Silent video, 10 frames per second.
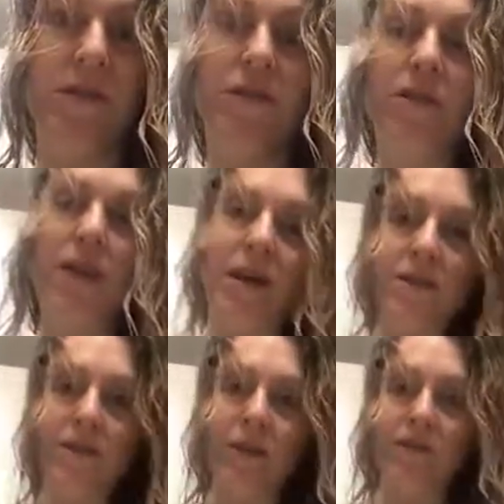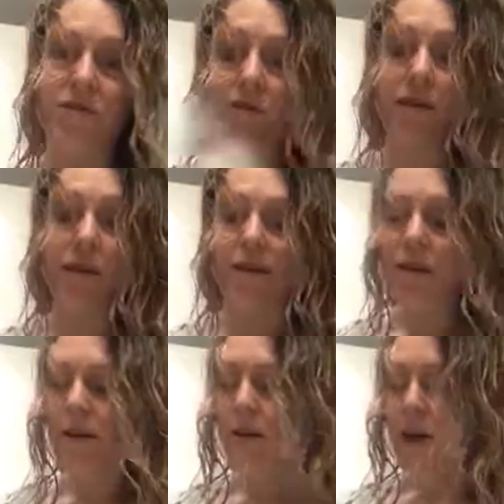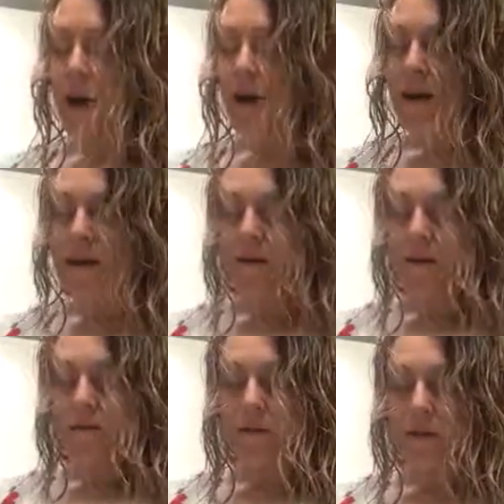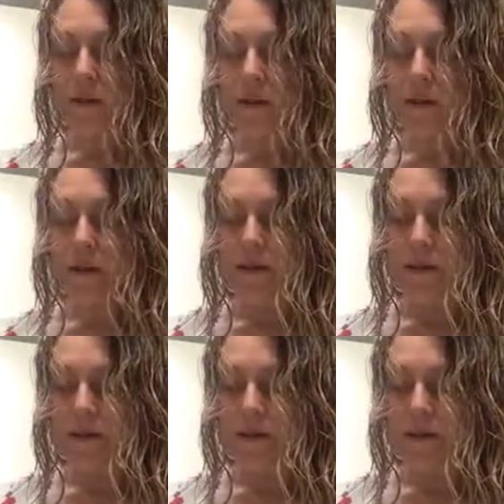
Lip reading: So curl activators are great. I have recently